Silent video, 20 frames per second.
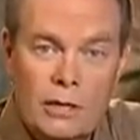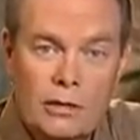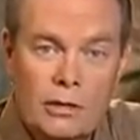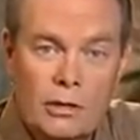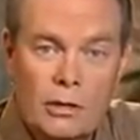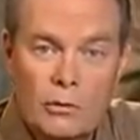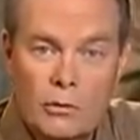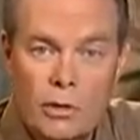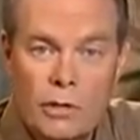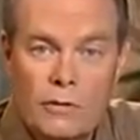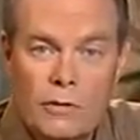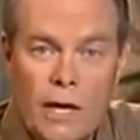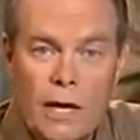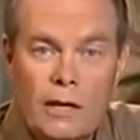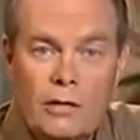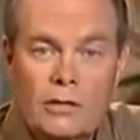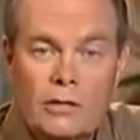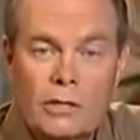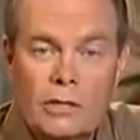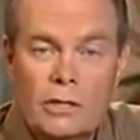You know, we've
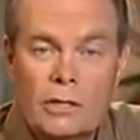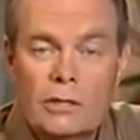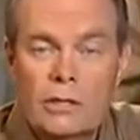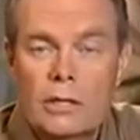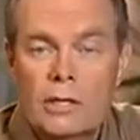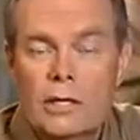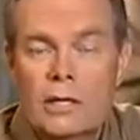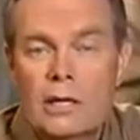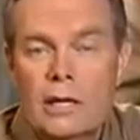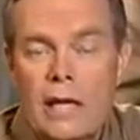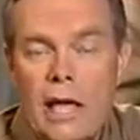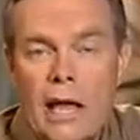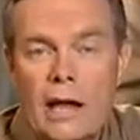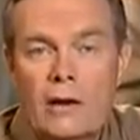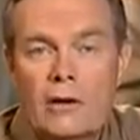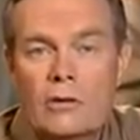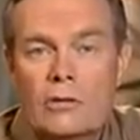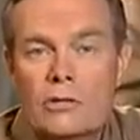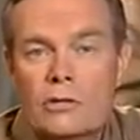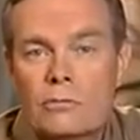actually
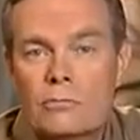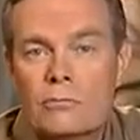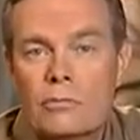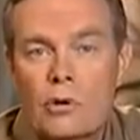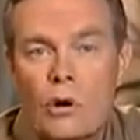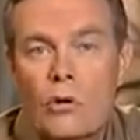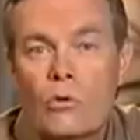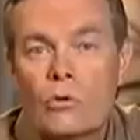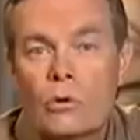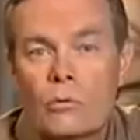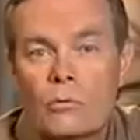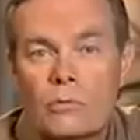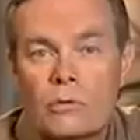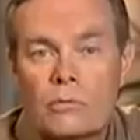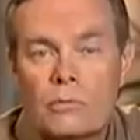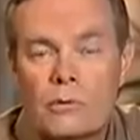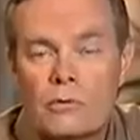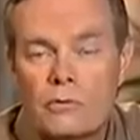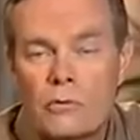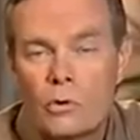aired some programs
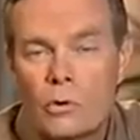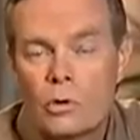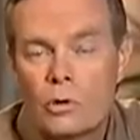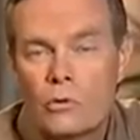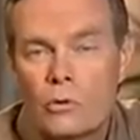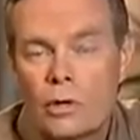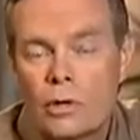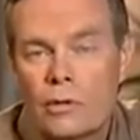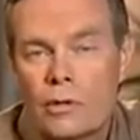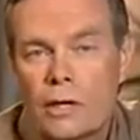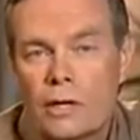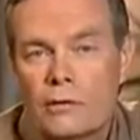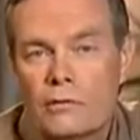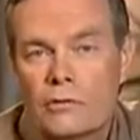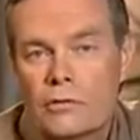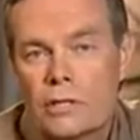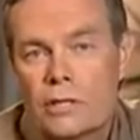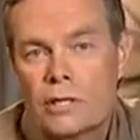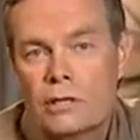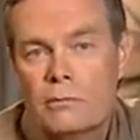before where they've
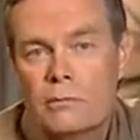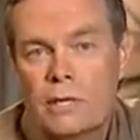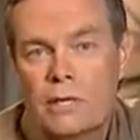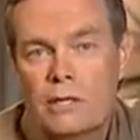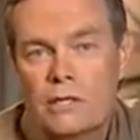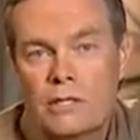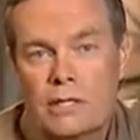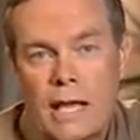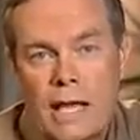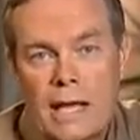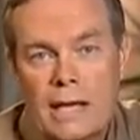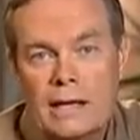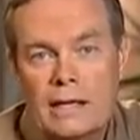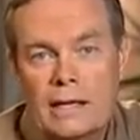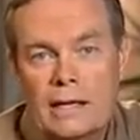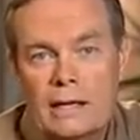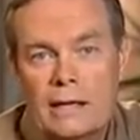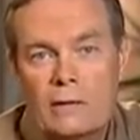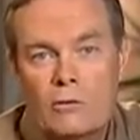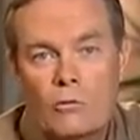seen me
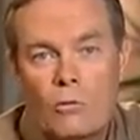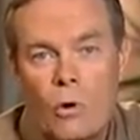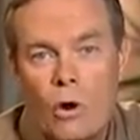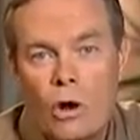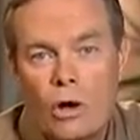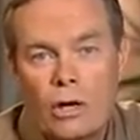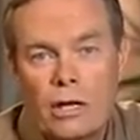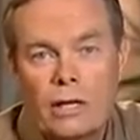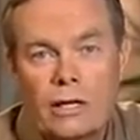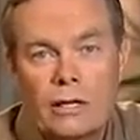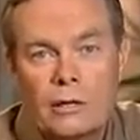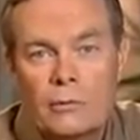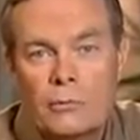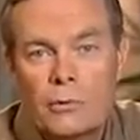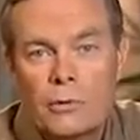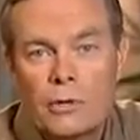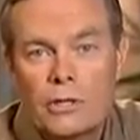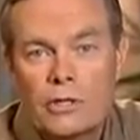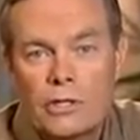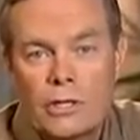standing and walking and
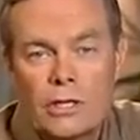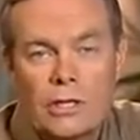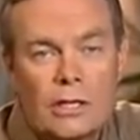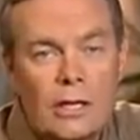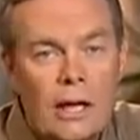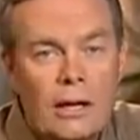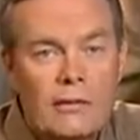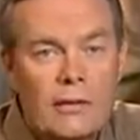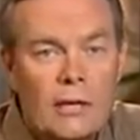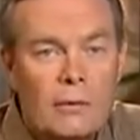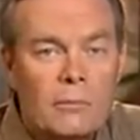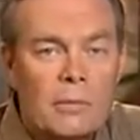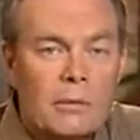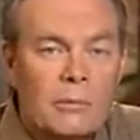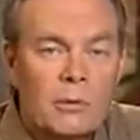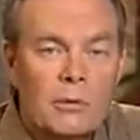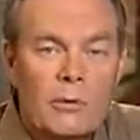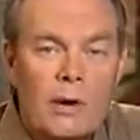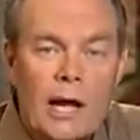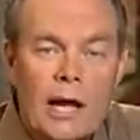preaching, and I've had
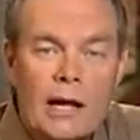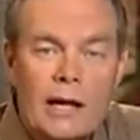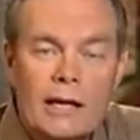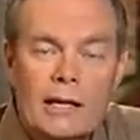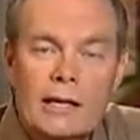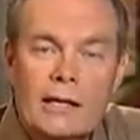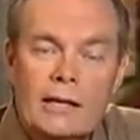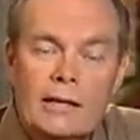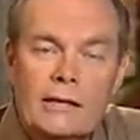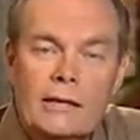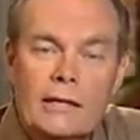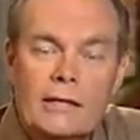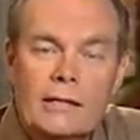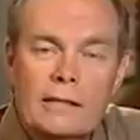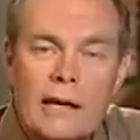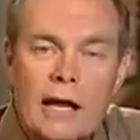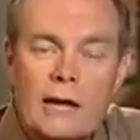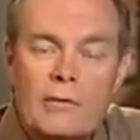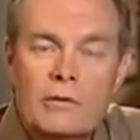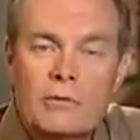people ride in and think
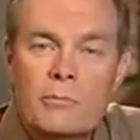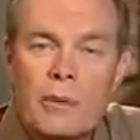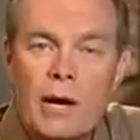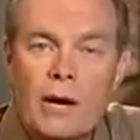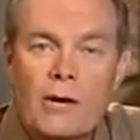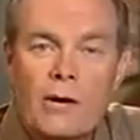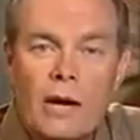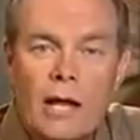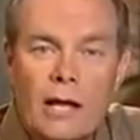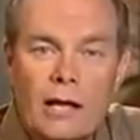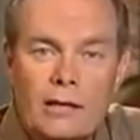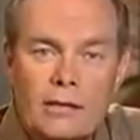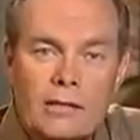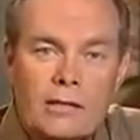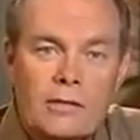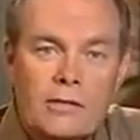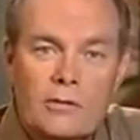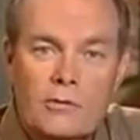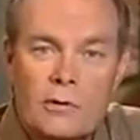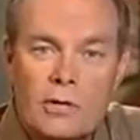that I was paralyzed
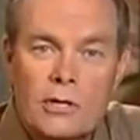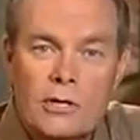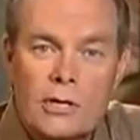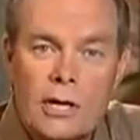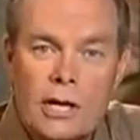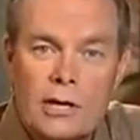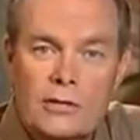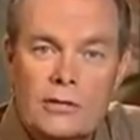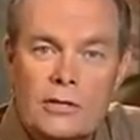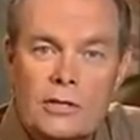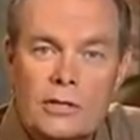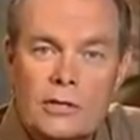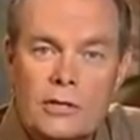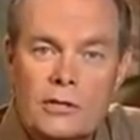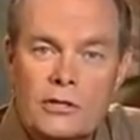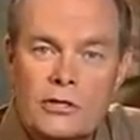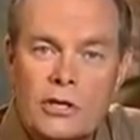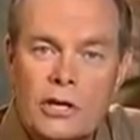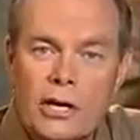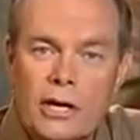as the reason I sit in a
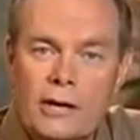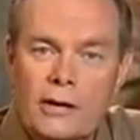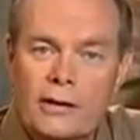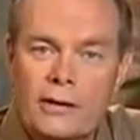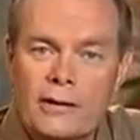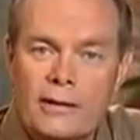chair.